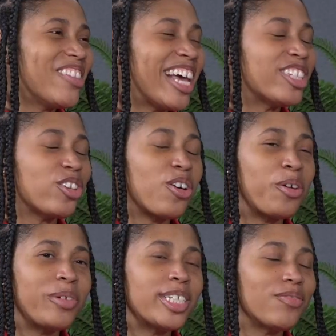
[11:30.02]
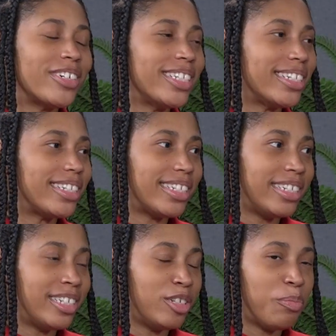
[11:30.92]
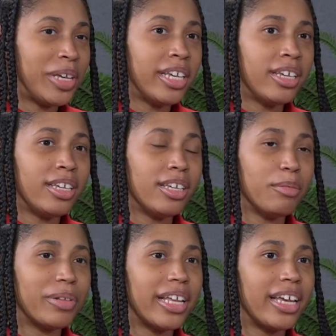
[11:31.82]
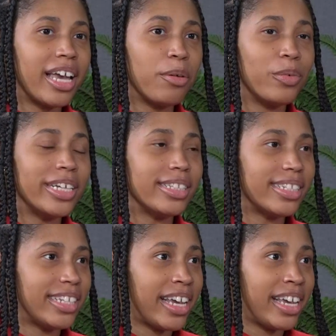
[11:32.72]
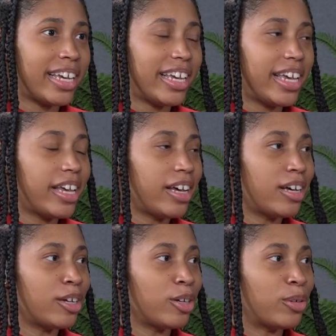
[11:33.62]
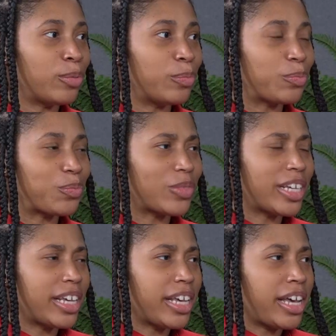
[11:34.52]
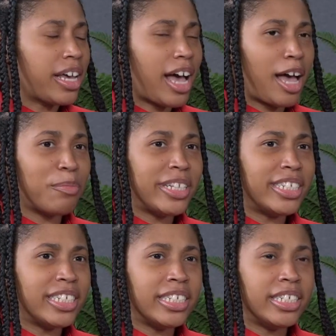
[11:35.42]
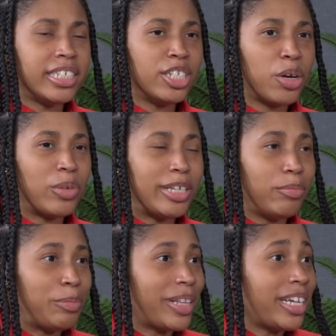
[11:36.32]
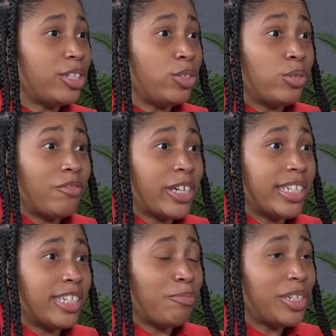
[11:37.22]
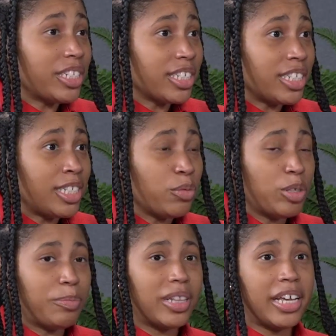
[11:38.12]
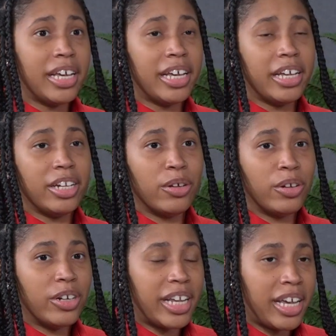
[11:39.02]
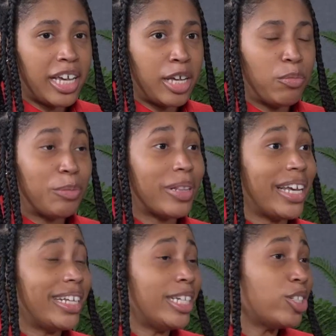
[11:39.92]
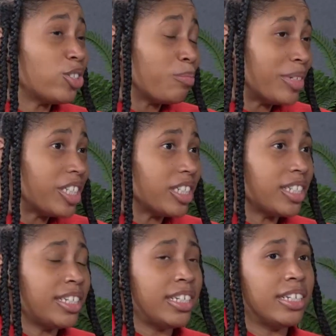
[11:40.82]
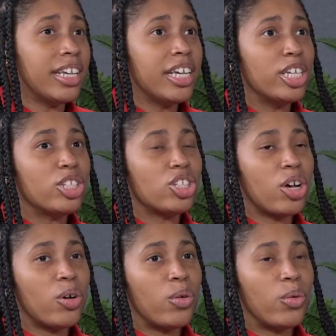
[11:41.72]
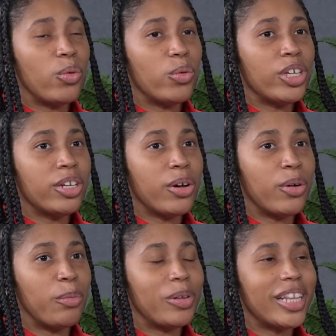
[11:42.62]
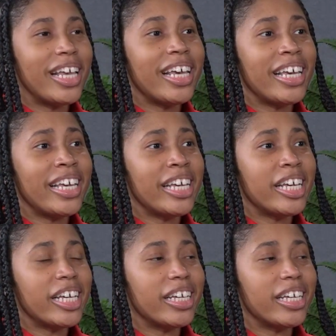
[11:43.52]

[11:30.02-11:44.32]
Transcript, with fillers: that's always fun to see. Me playing at Wayne State. Um, I mentioned, you know, we, we played the University of Michigan, we played Notre Dame, we played Eastern Michigan. So, you know, playing